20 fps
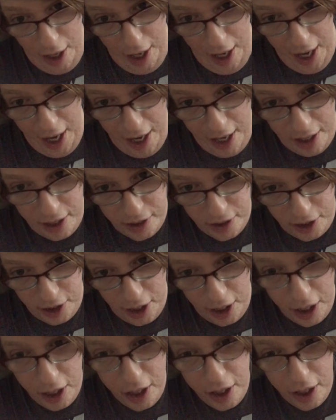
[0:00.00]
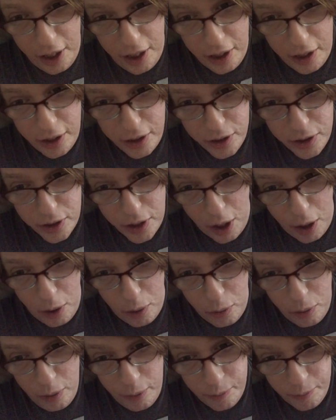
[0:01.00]
And
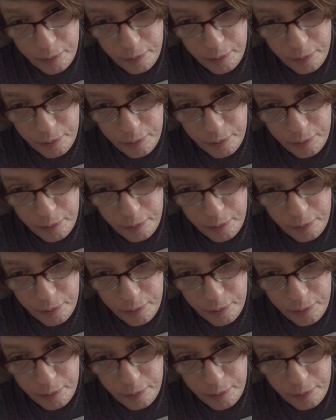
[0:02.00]
so,